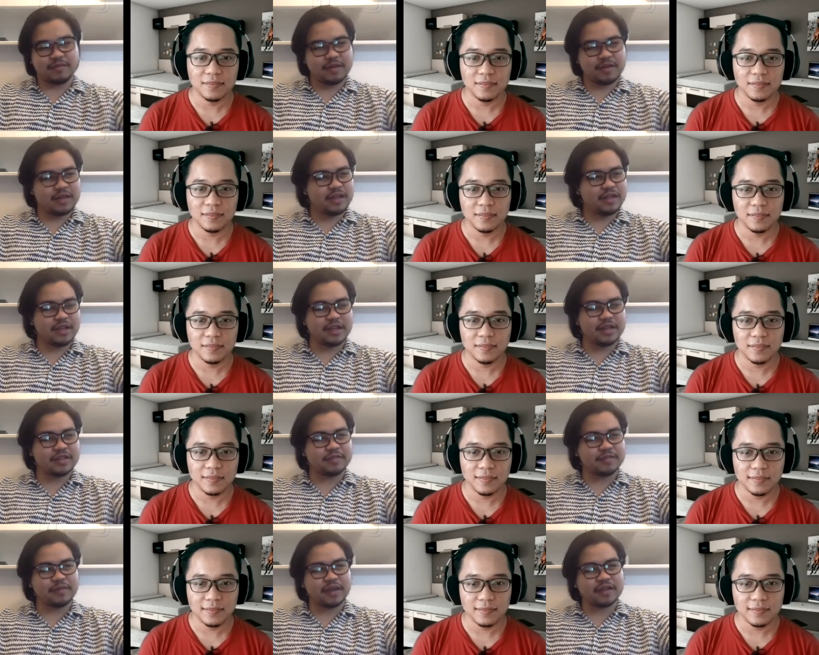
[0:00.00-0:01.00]
Speaker 1: In the end,
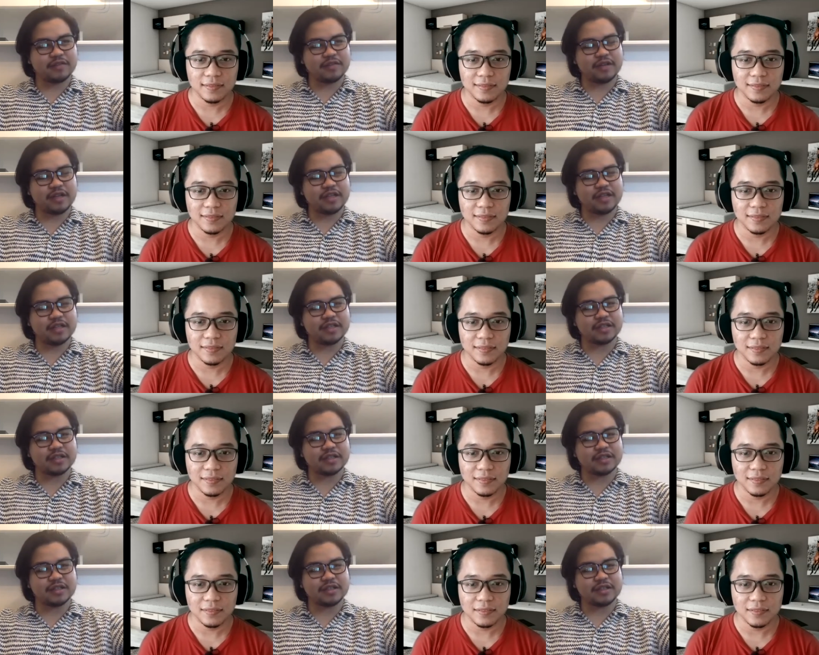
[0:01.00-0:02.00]
it's back to
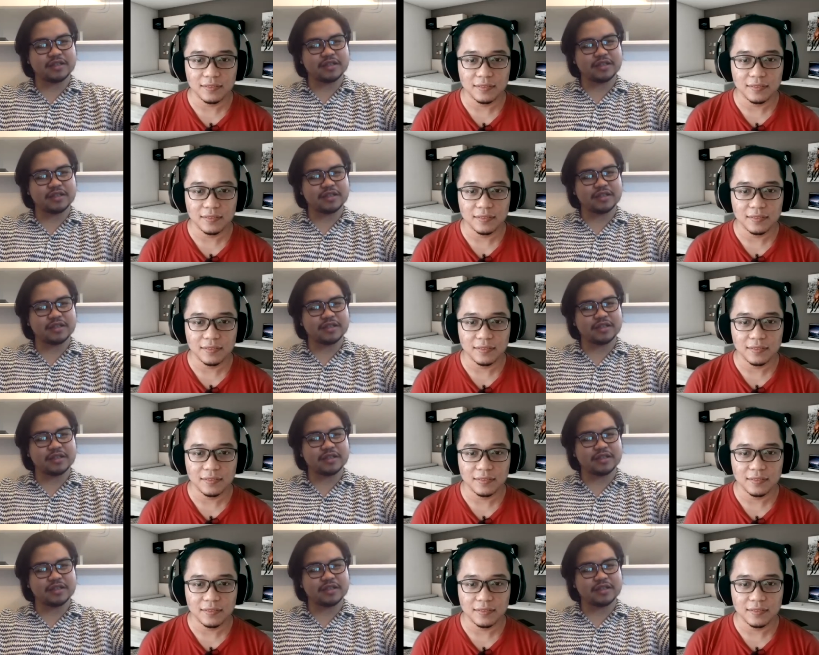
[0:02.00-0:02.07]
nature.